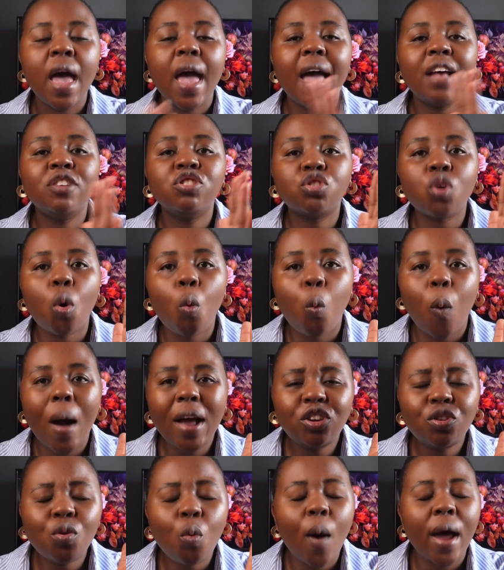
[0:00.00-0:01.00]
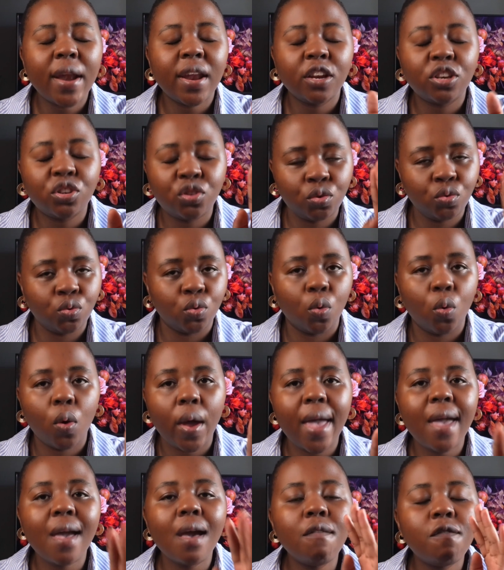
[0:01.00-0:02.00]
And so what you want to do
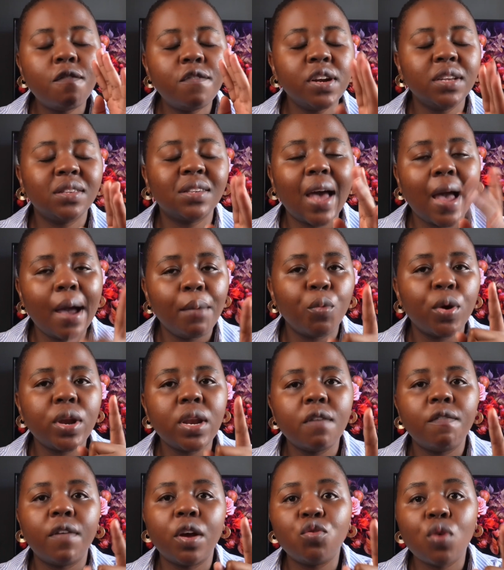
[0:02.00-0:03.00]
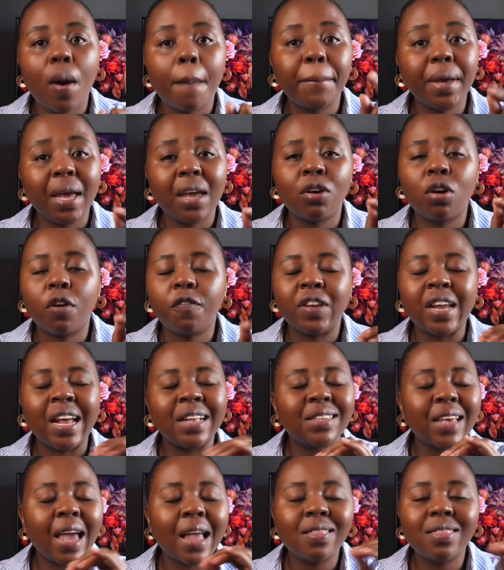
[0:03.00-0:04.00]
every time whenever you are paying off
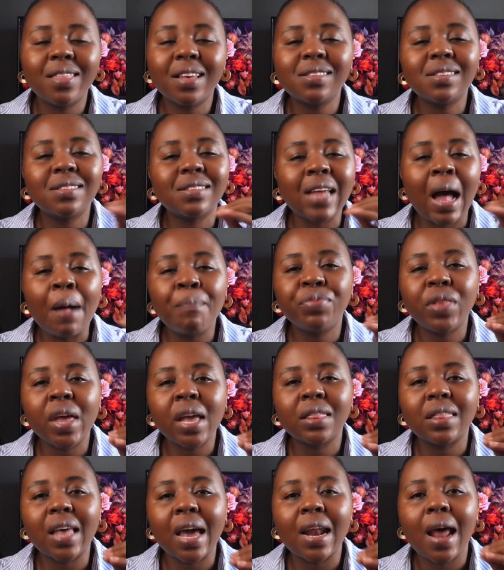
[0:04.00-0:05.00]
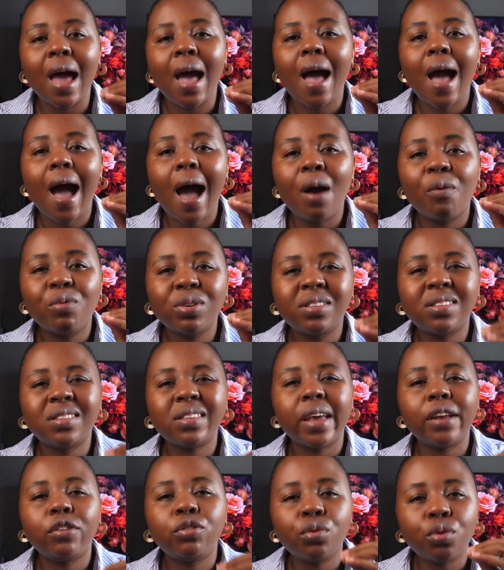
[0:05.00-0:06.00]
debt, and this is something that I would
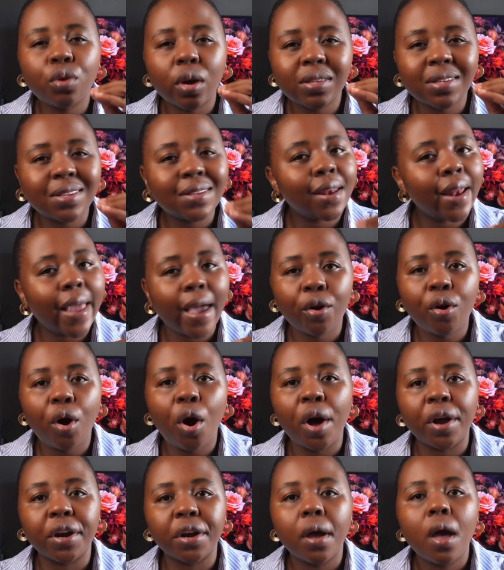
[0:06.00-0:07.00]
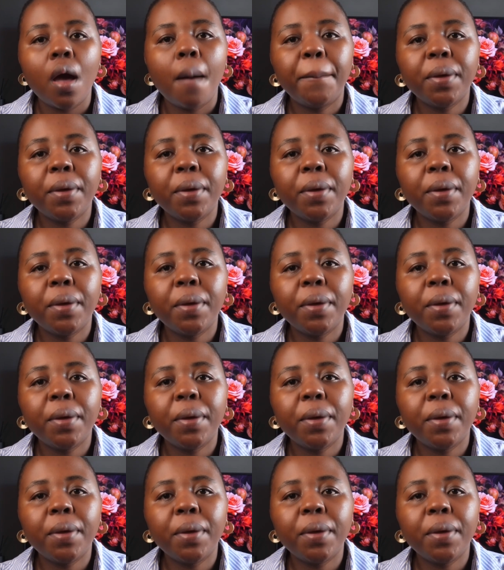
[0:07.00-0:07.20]
say do not slack on,